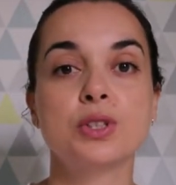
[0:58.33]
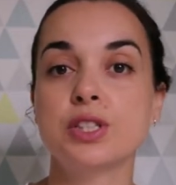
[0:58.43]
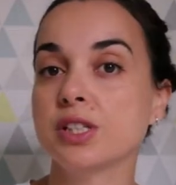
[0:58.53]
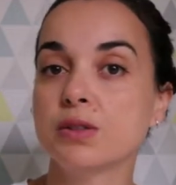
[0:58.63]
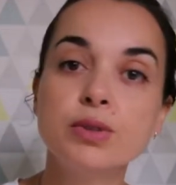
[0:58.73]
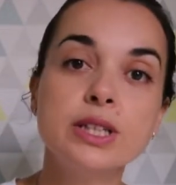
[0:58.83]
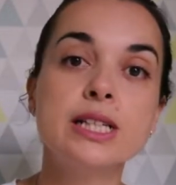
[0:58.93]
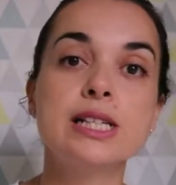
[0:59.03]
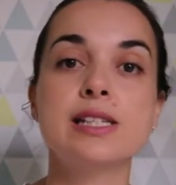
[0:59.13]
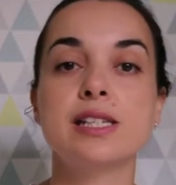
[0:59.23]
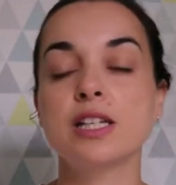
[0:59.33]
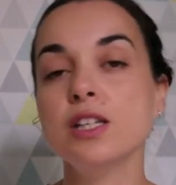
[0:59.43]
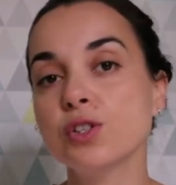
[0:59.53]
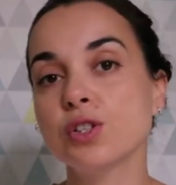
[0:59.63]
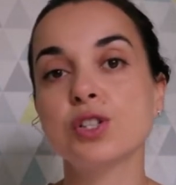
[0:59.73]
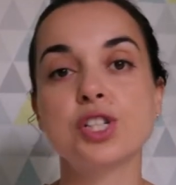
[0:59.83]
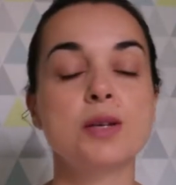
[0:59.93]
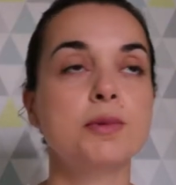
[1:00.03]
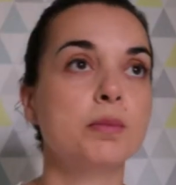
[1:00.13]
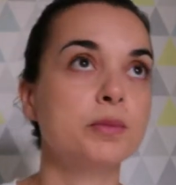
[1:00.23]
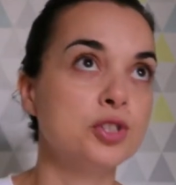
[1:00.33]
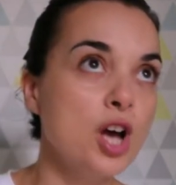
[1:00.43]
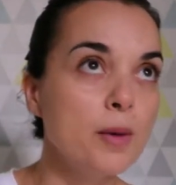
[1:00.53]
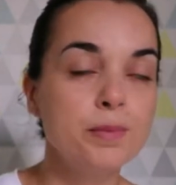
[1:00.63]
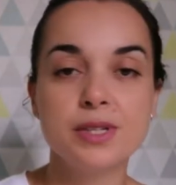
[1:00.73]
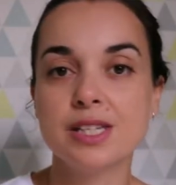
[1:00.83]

the degrees, the internship, the job